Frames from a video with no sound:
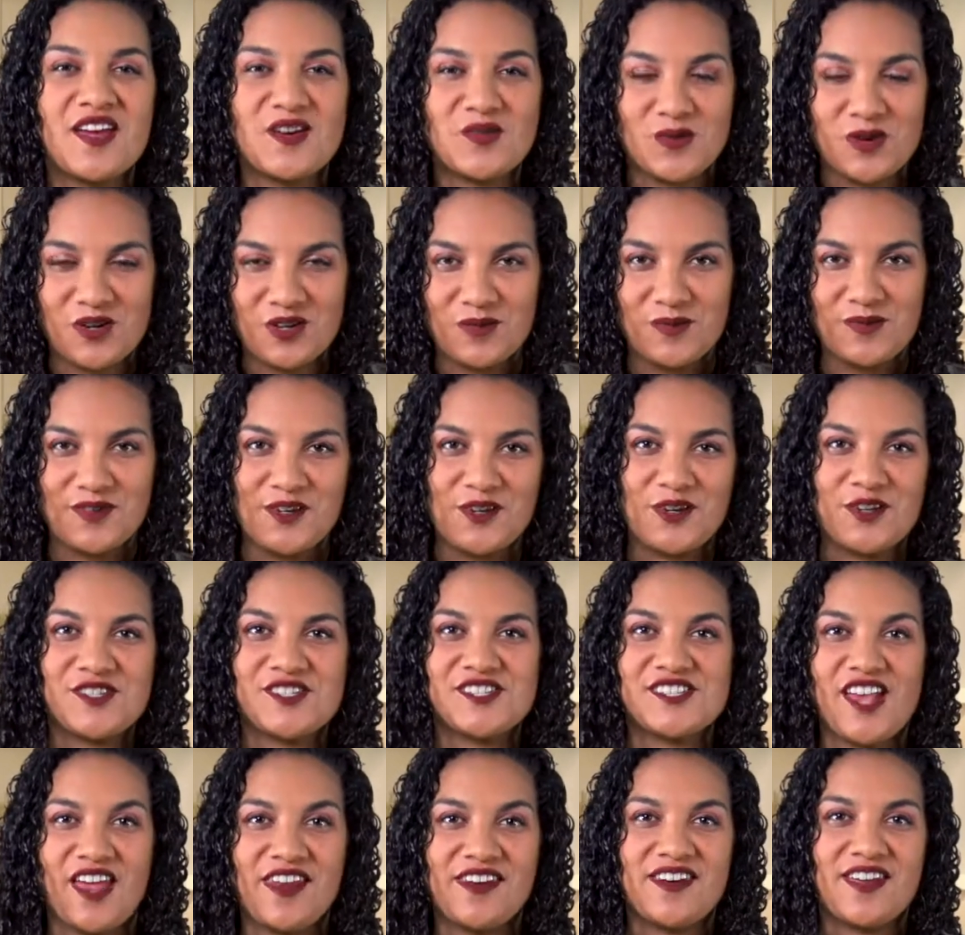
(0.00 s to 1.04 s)
and welcome to your
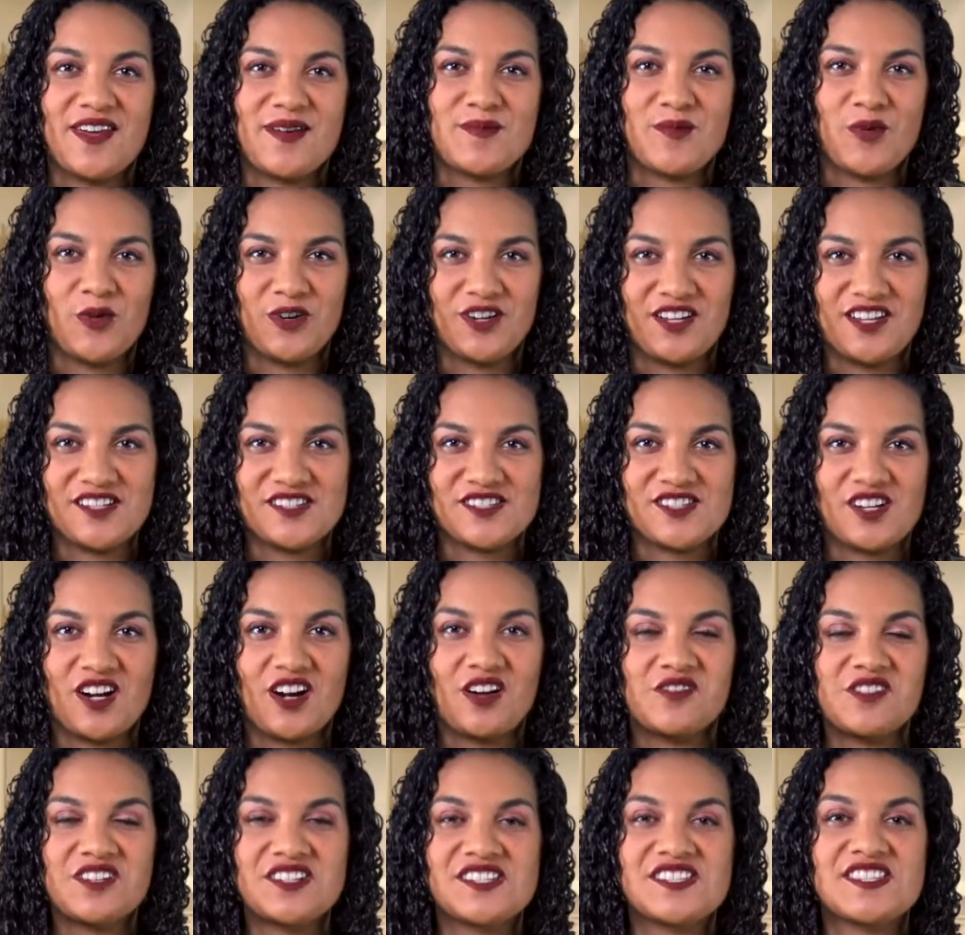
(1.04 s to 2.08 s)
Sunday morning
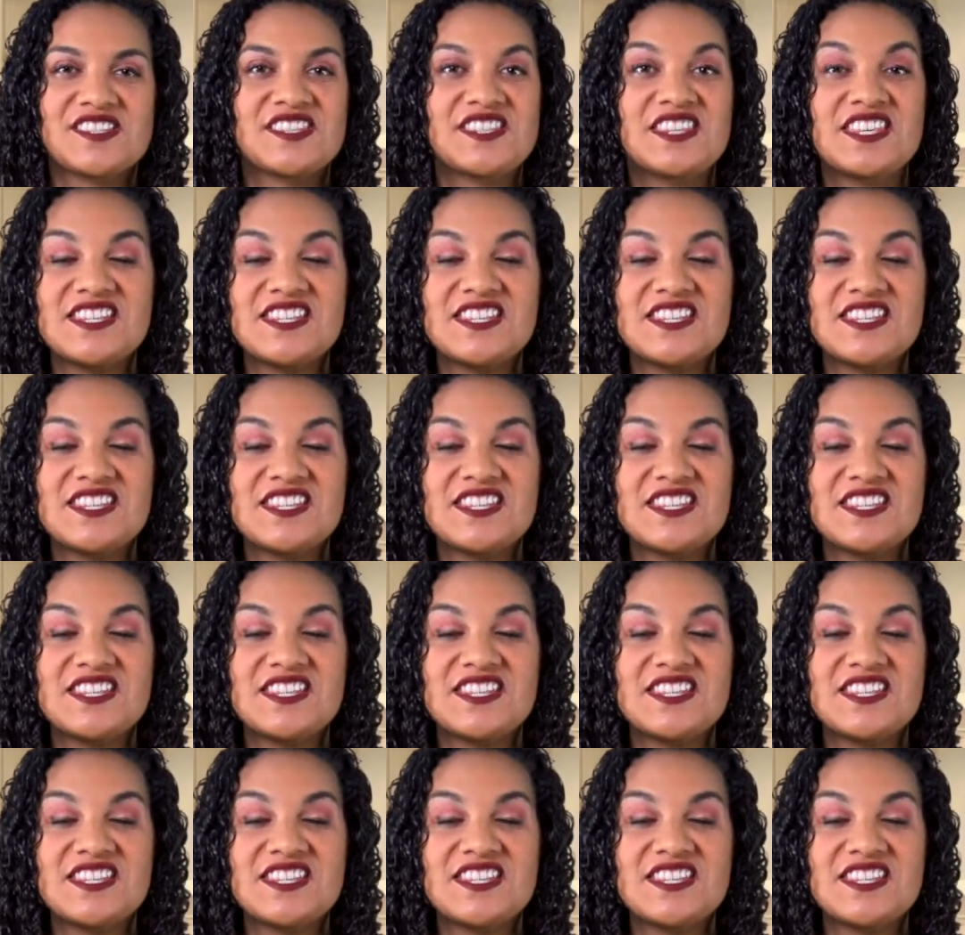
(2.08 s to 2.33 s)
service.